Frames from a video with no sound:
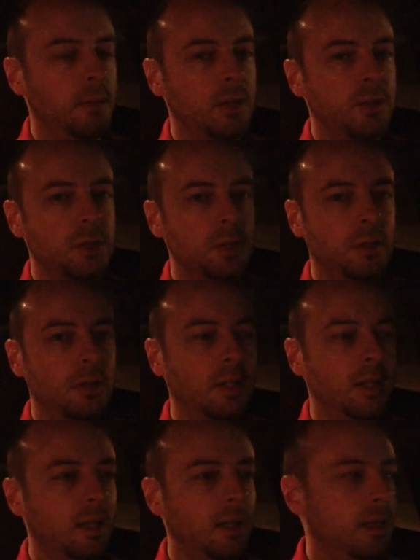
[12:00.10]
make sure
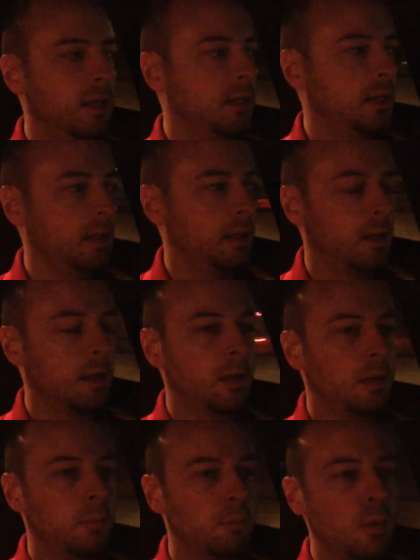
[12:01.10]
that any
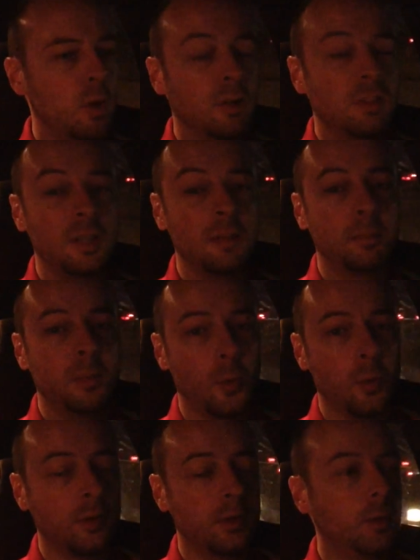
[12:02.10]
marked
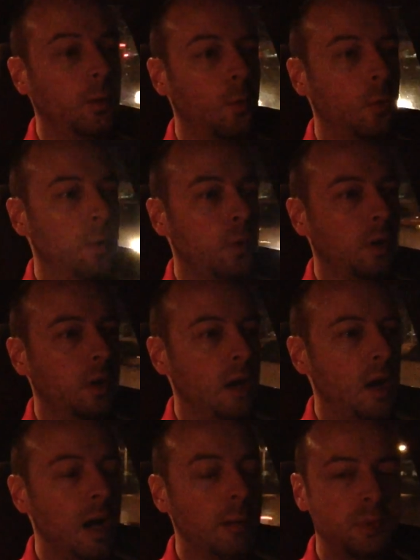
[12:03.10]
important or
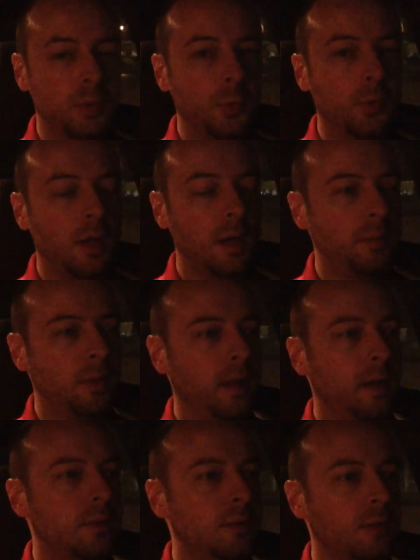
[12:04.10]
optional
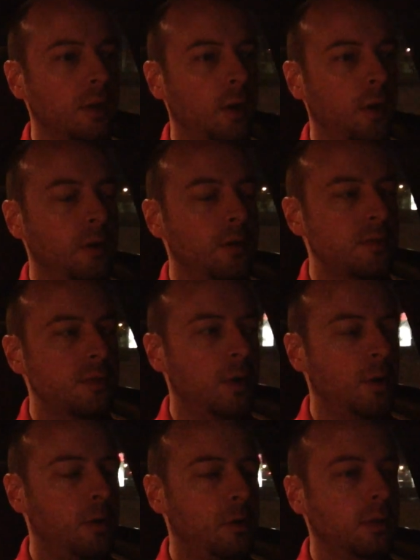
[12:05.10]
updates are
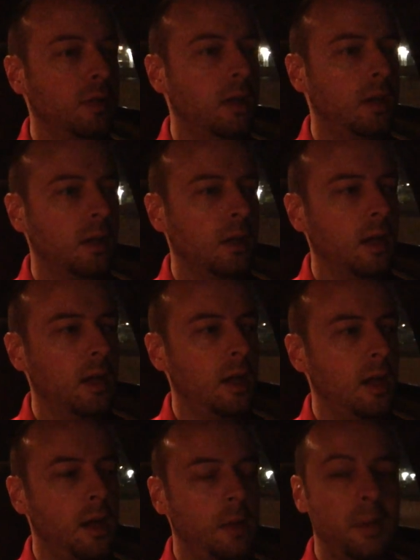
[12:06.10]
installed
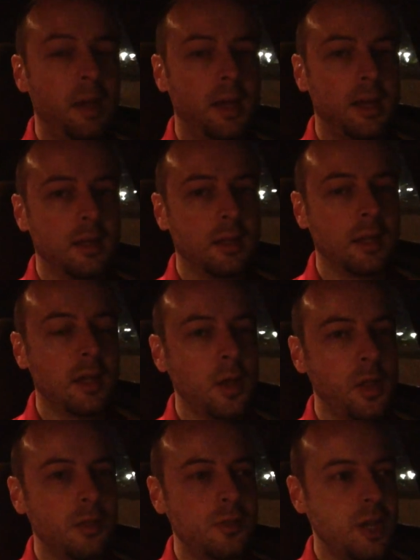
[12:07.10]
by clicking
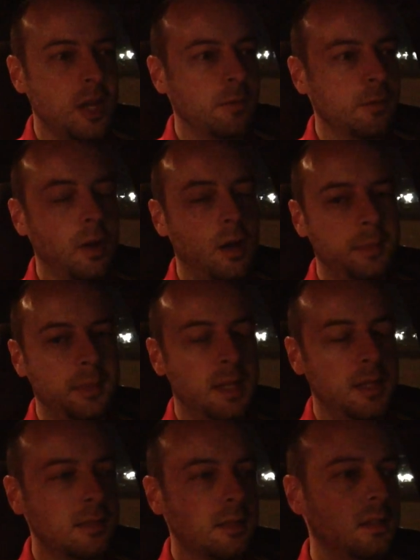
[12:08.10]
on the check for
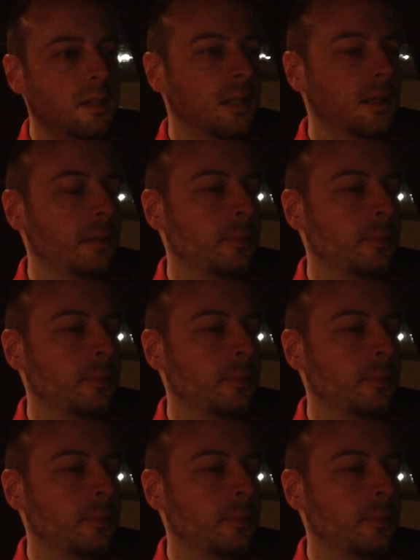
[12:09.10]
updates link.